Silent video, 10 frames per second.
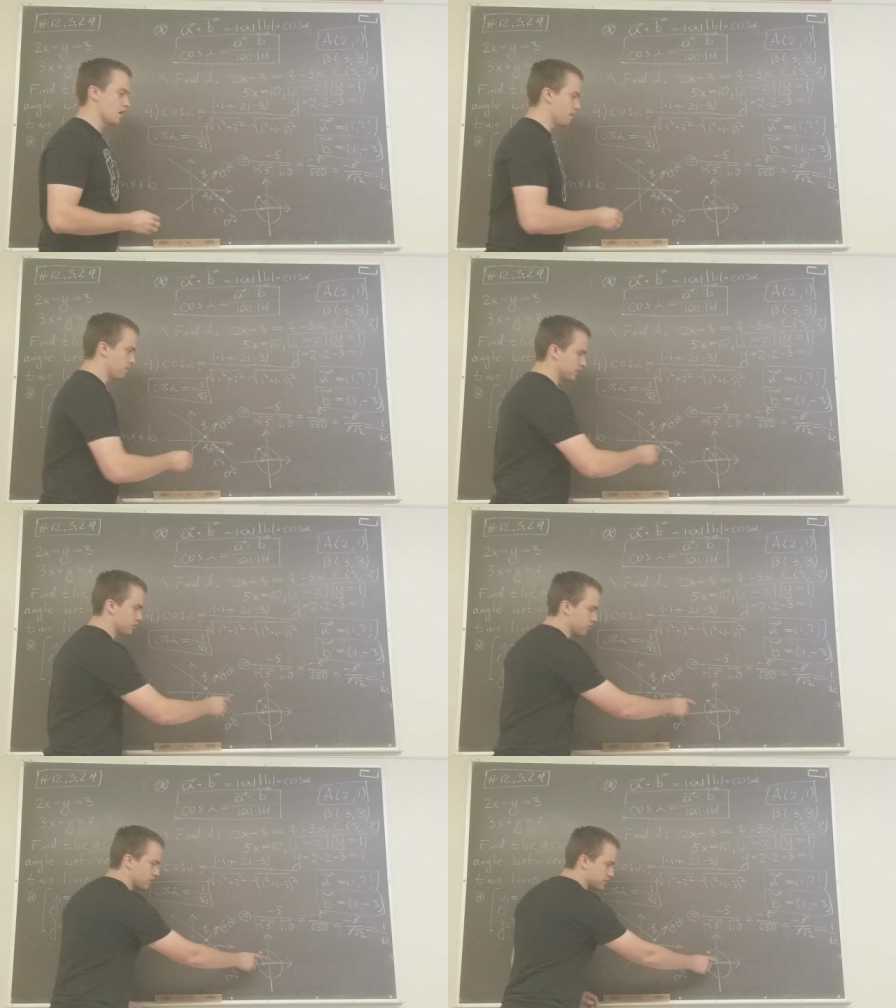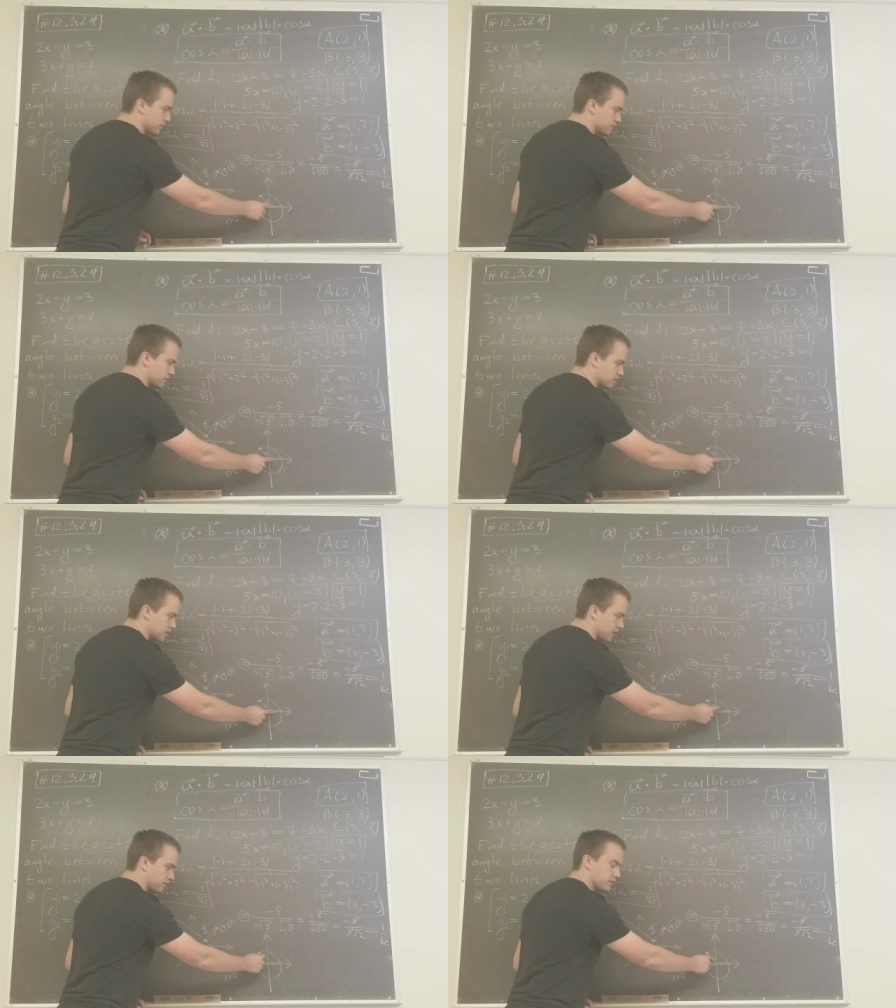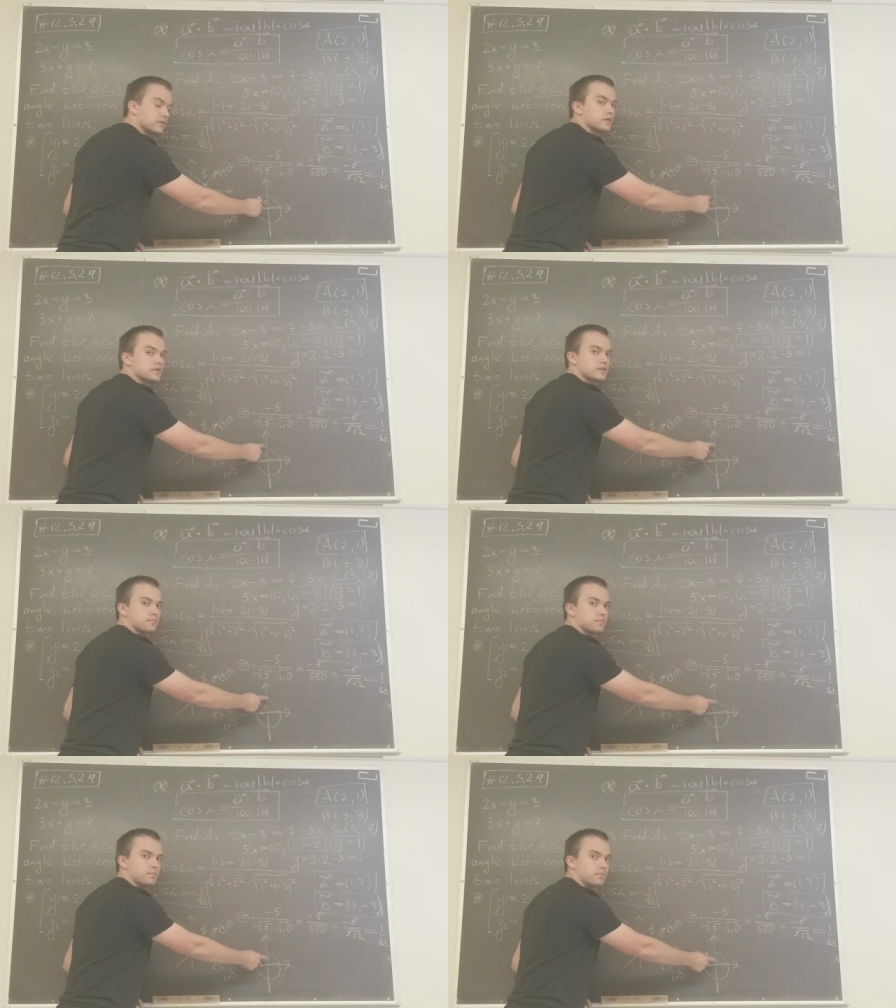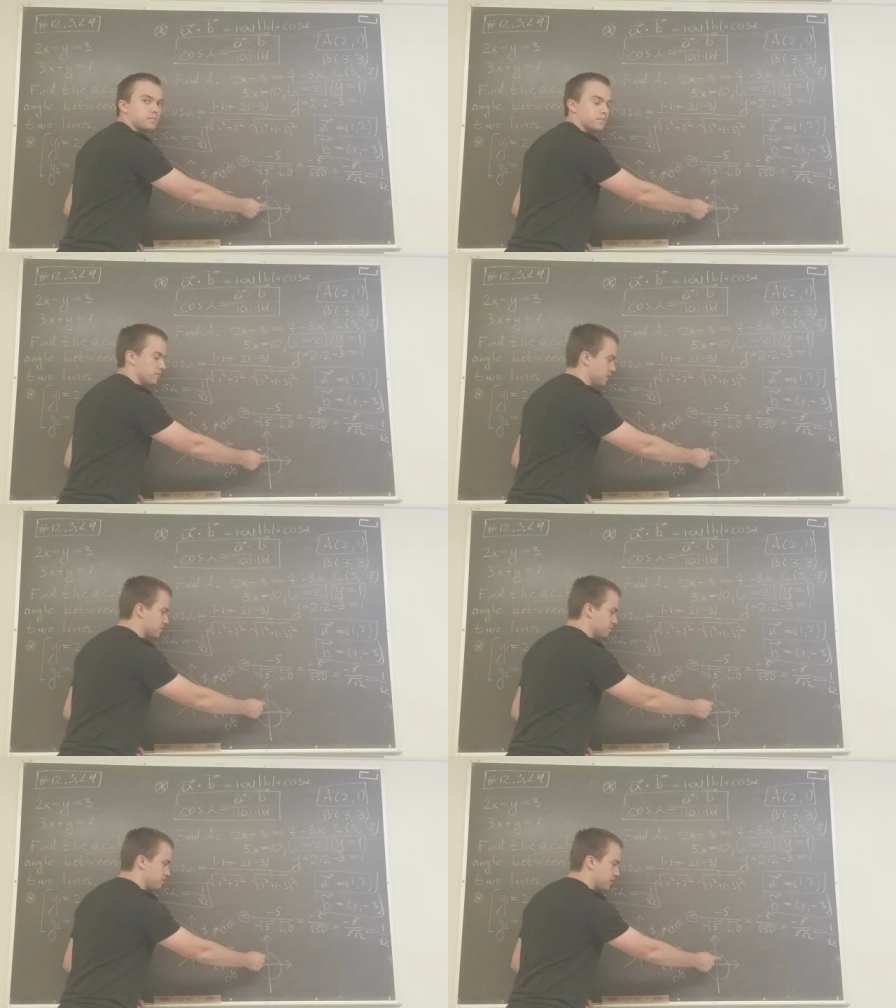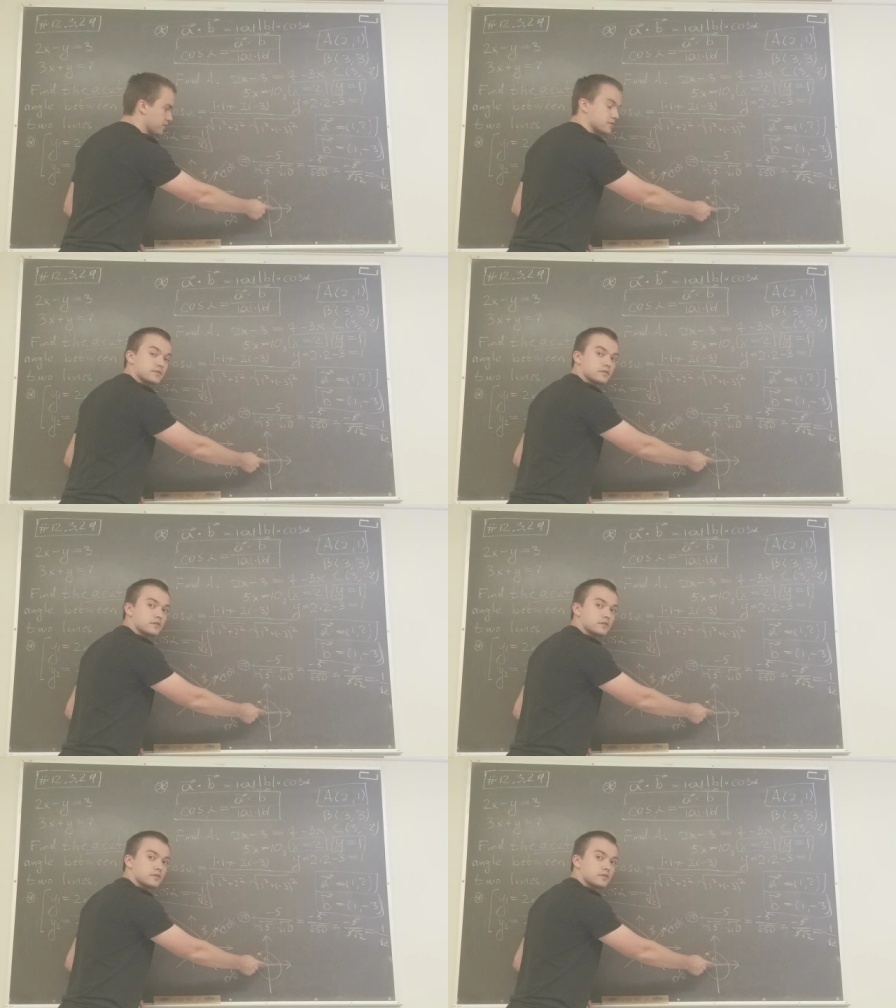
But you can see this angle is biggest,